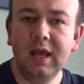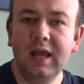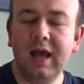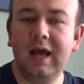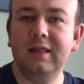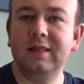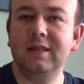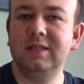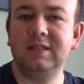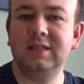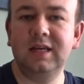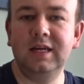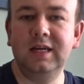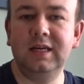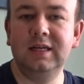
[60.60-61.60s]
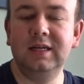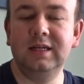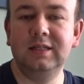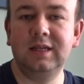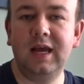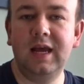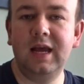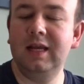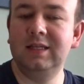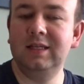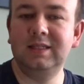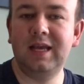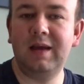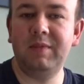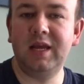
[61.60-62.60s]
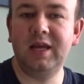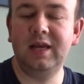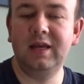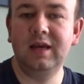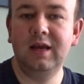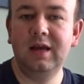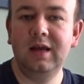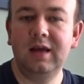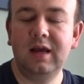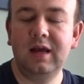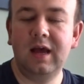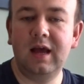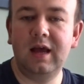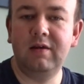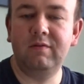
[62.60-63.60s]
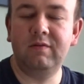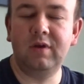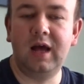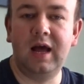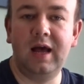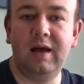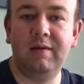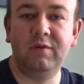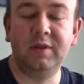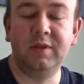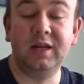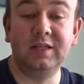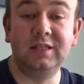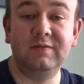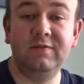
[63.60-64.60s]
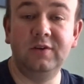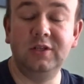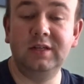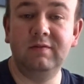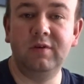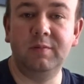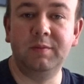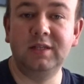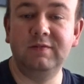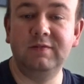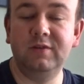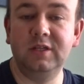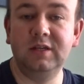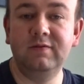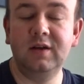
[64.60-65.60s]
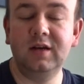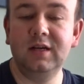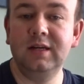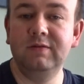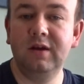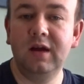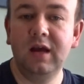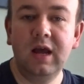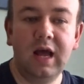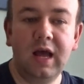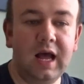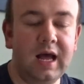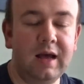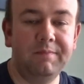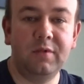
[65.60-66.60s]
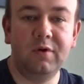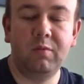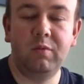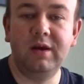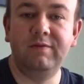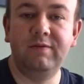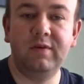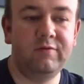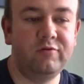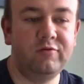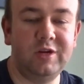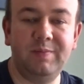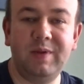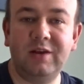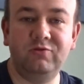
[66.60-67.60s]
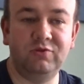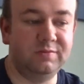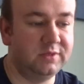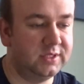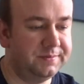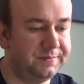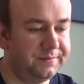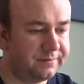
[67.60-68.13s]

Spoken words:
And this is a semi from 1935 with 3 bedrooms.